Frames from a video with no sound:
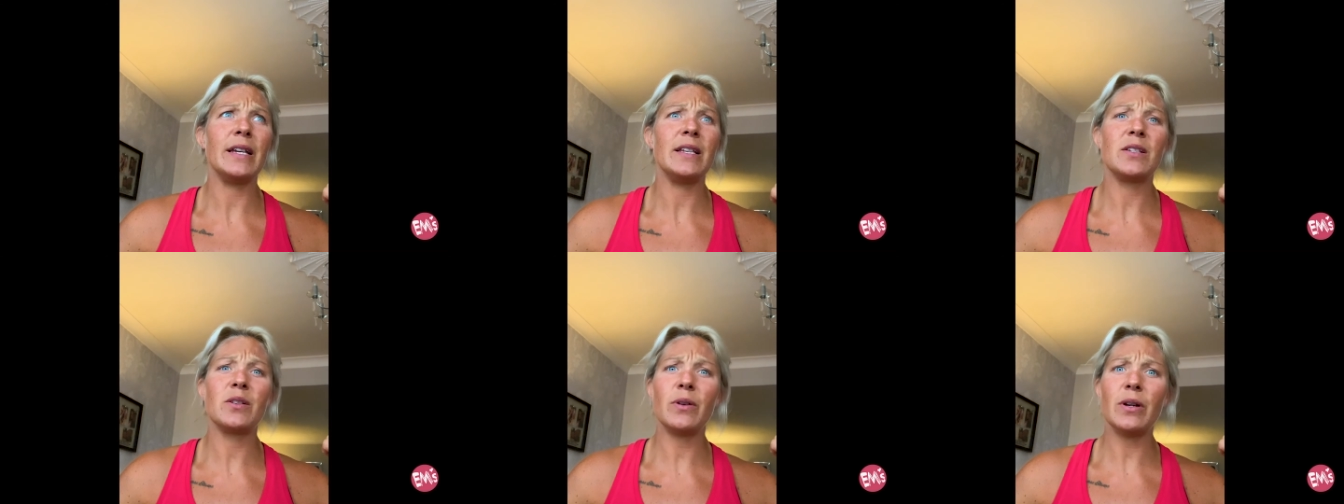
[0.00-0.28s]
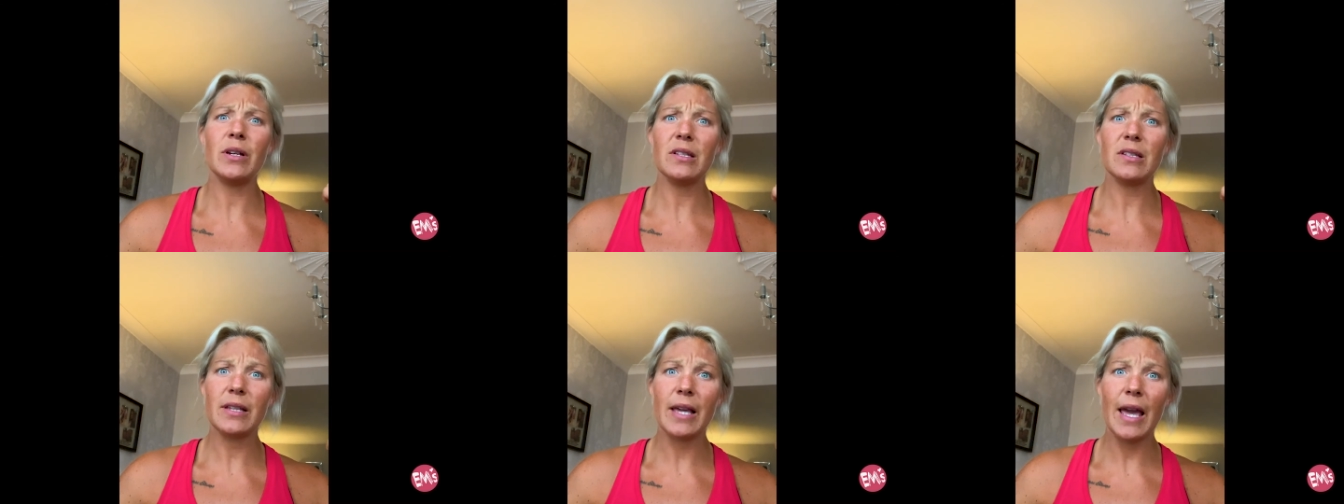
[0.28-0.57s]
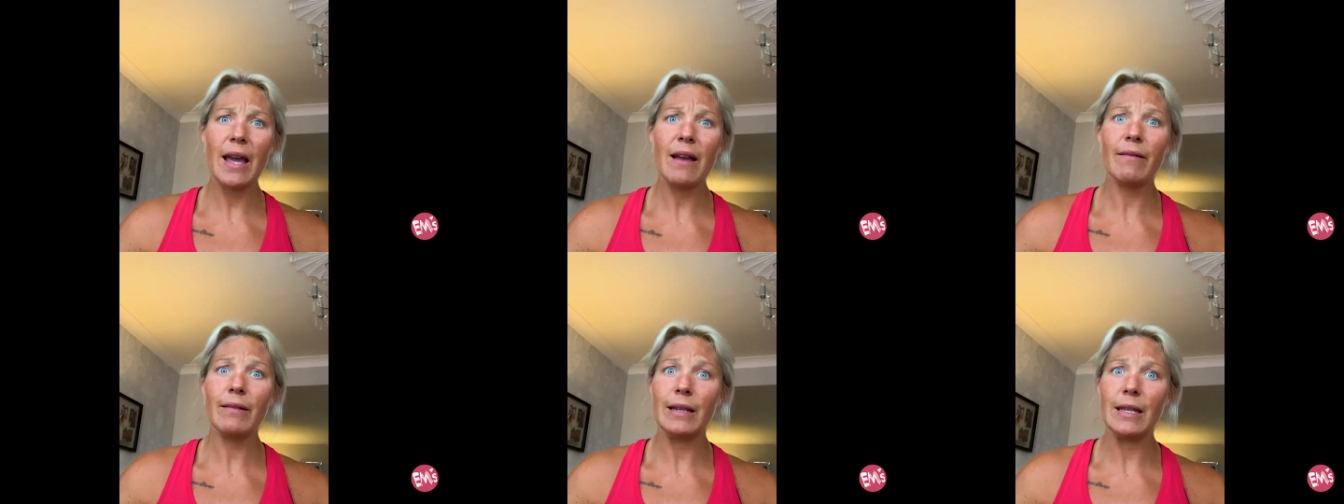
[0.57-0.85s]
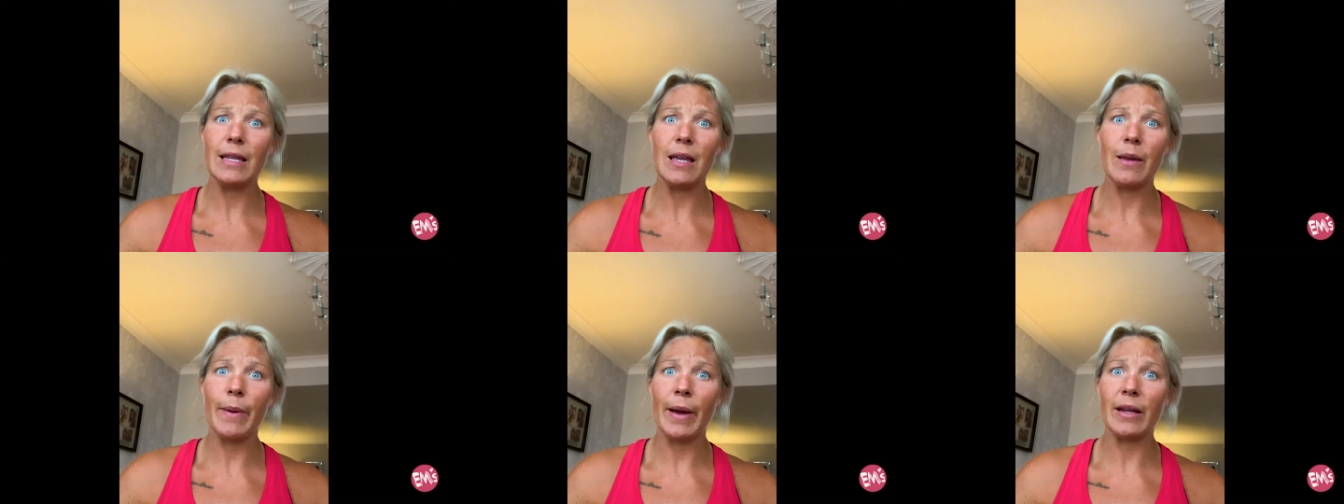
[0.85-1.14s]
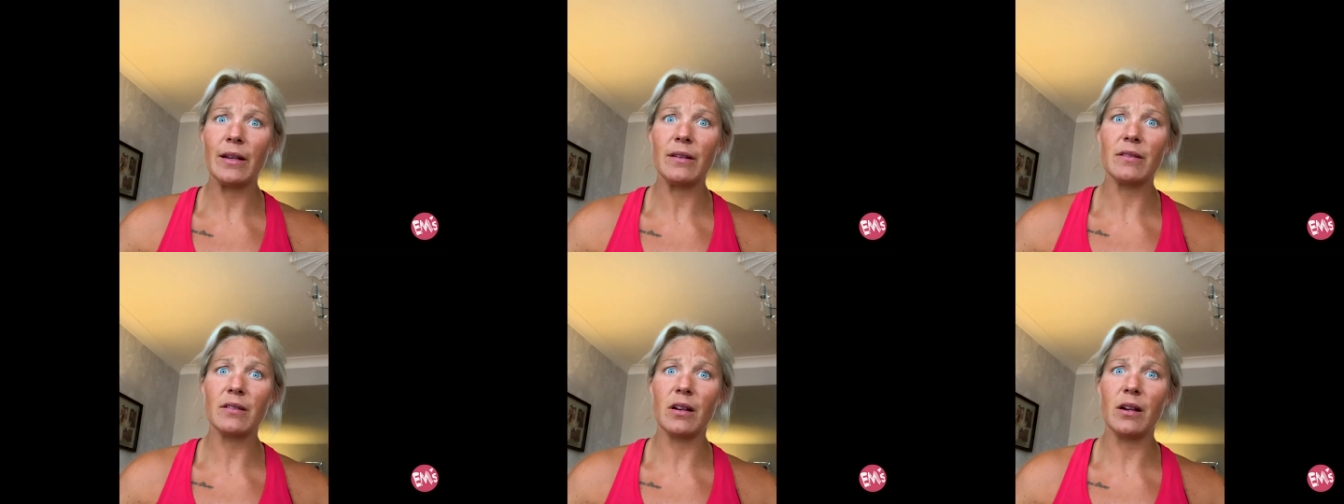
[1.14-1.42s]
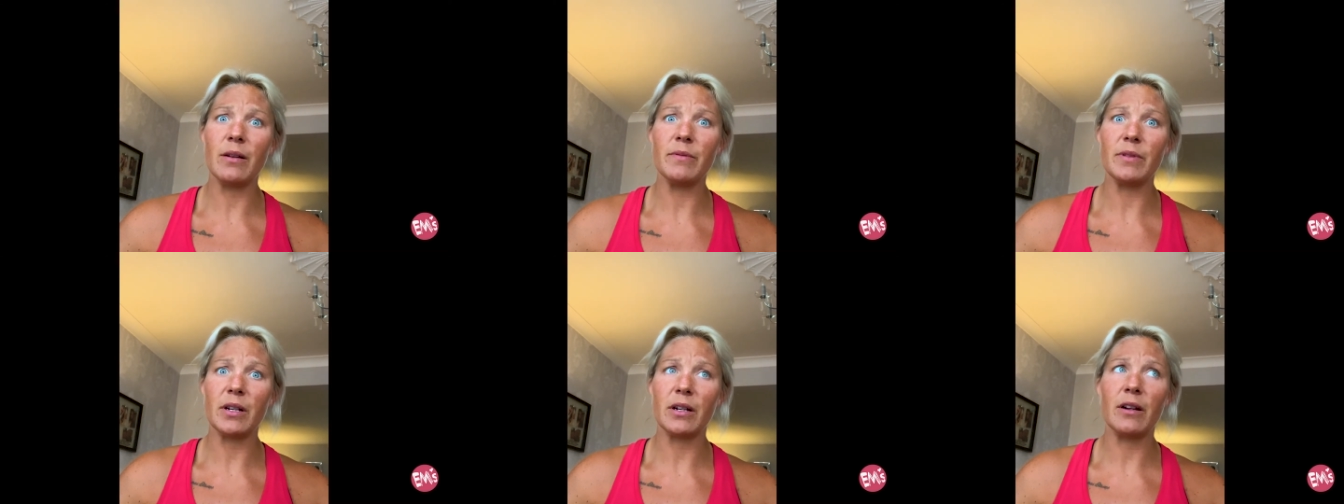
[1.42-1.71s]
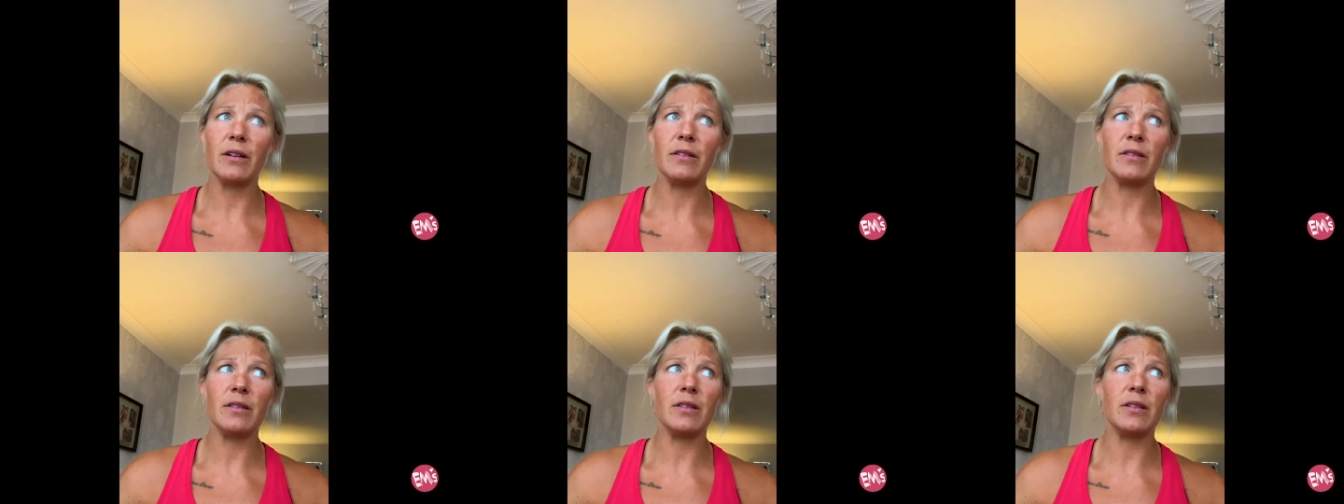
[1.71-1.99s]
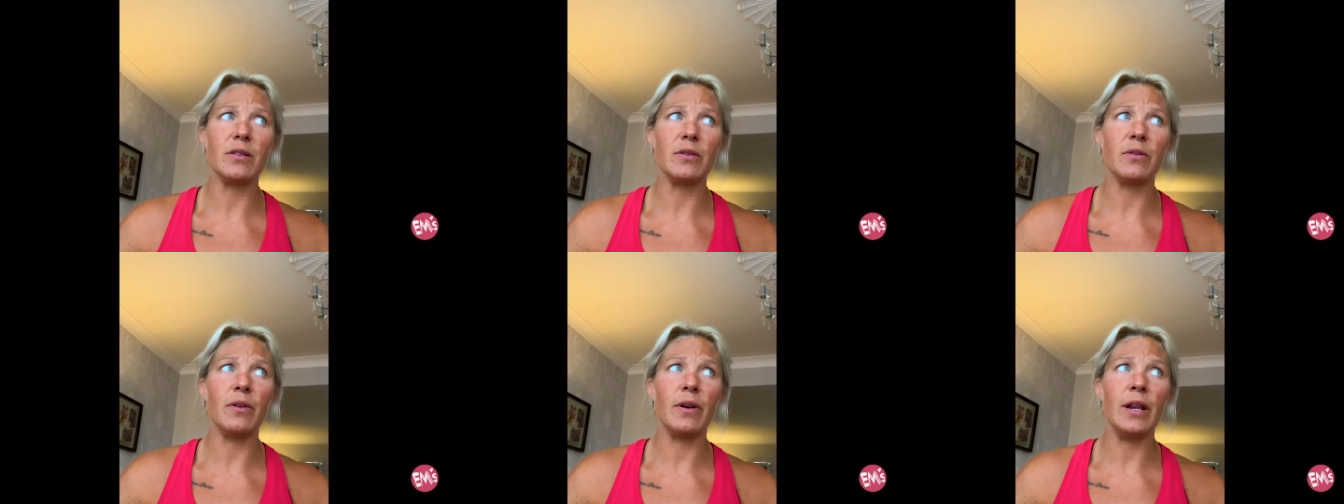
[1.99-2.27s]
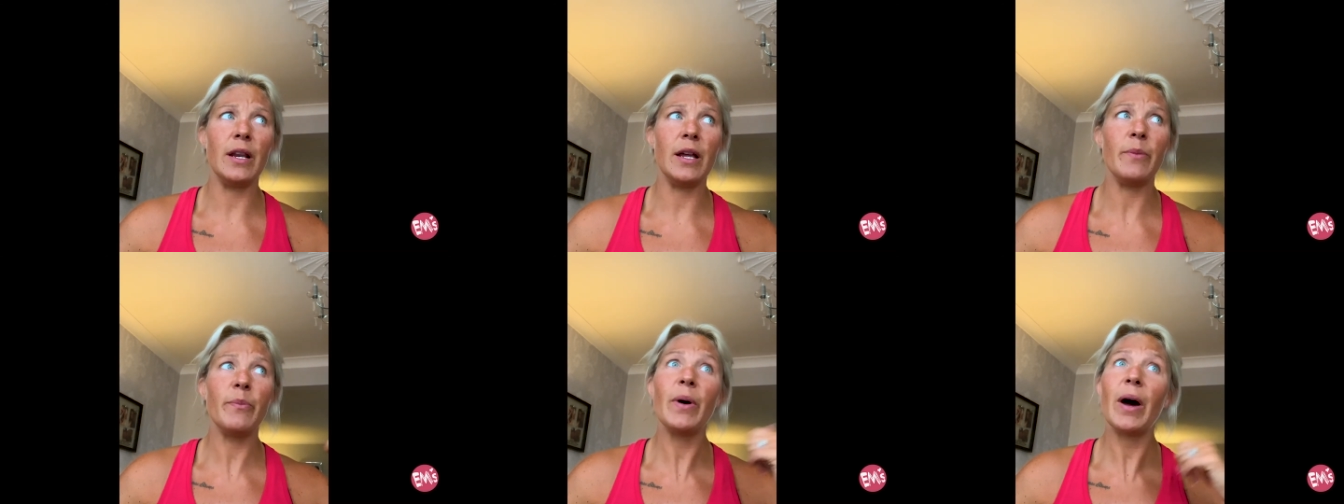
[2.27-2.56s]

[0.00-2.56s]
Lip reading: It's quite scary, the amount of times I go to the toilet.